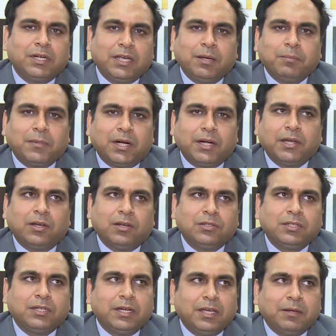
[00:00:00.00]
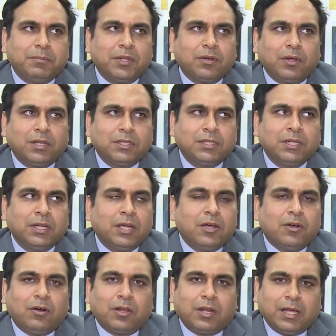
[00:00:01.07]
DM cardiology, DM neurology
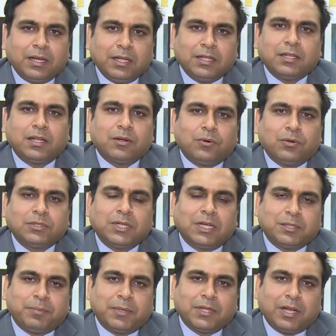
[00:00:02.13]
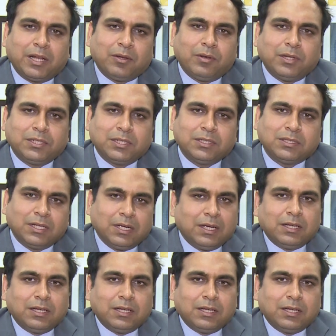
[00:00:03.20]
or any other course as per the regulations,